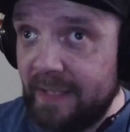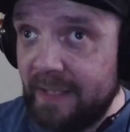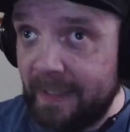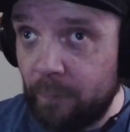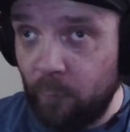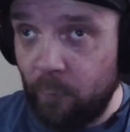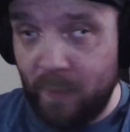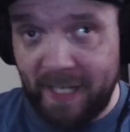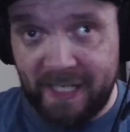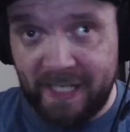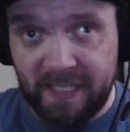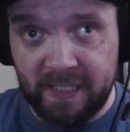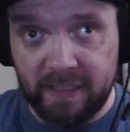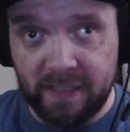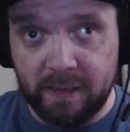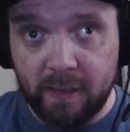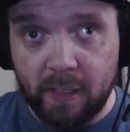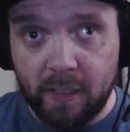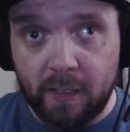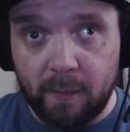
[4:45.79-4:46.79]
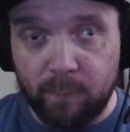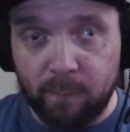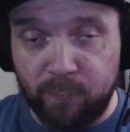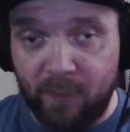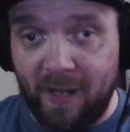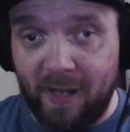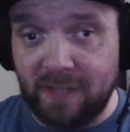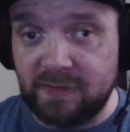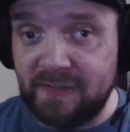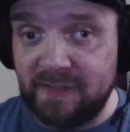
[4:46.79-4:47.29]
Like when
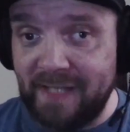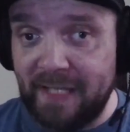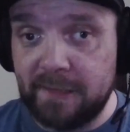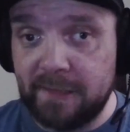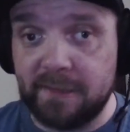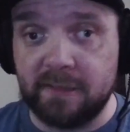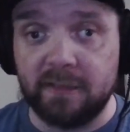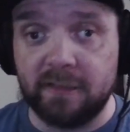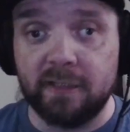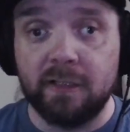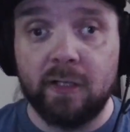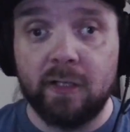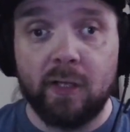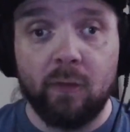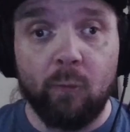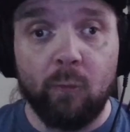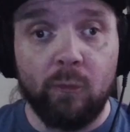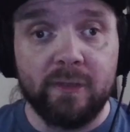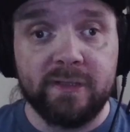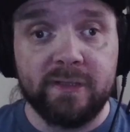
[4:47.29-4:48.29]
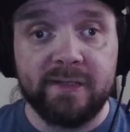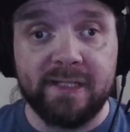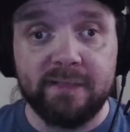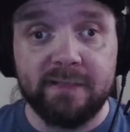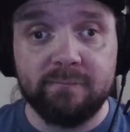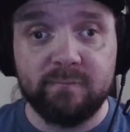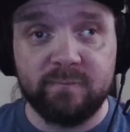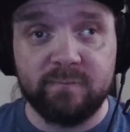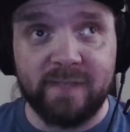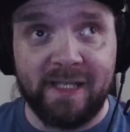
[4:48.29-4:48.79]
Brock Lesnar was
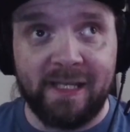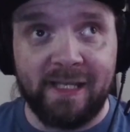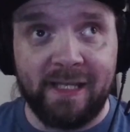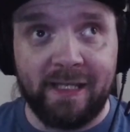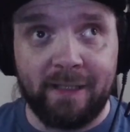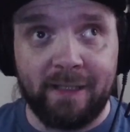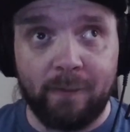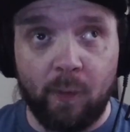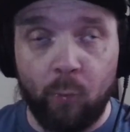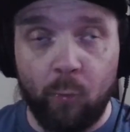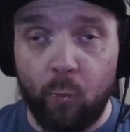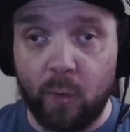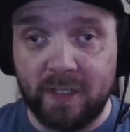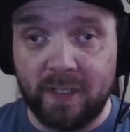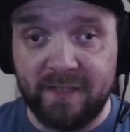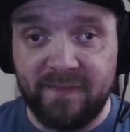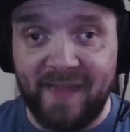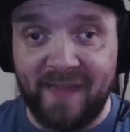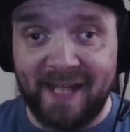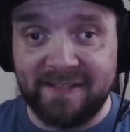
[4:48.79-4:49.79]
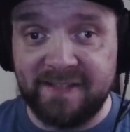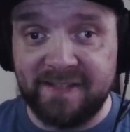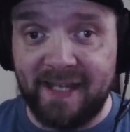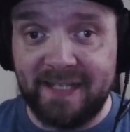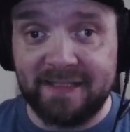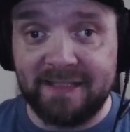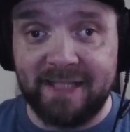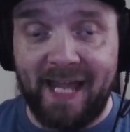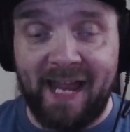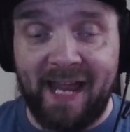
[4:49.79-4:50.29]
awarded that
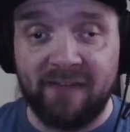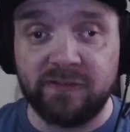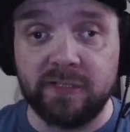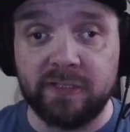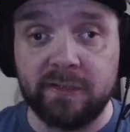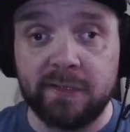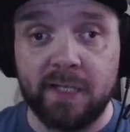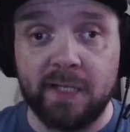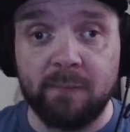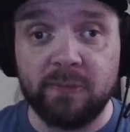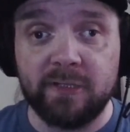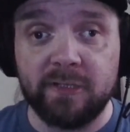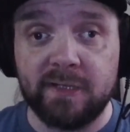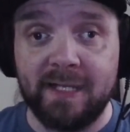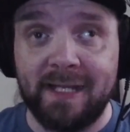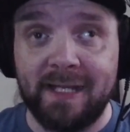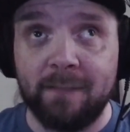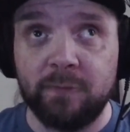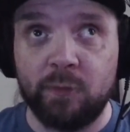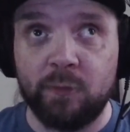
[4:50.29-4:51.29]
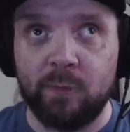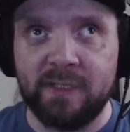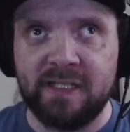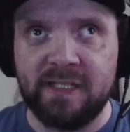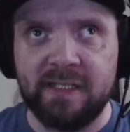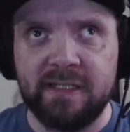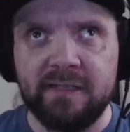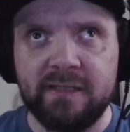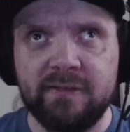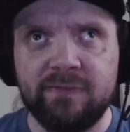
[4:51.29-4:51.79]
title after SummerSlam
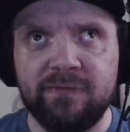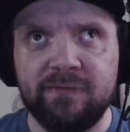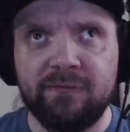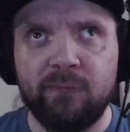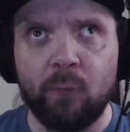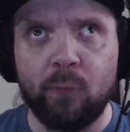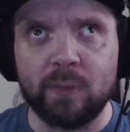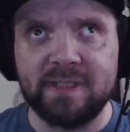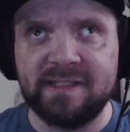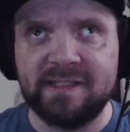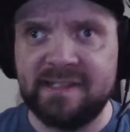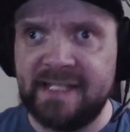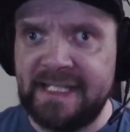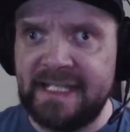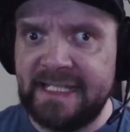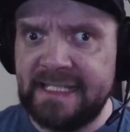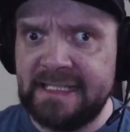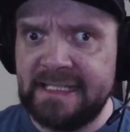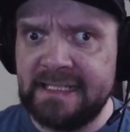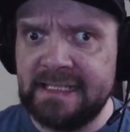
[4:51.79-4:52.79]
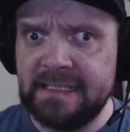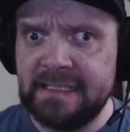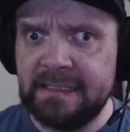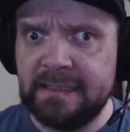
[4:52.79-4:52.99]
2014,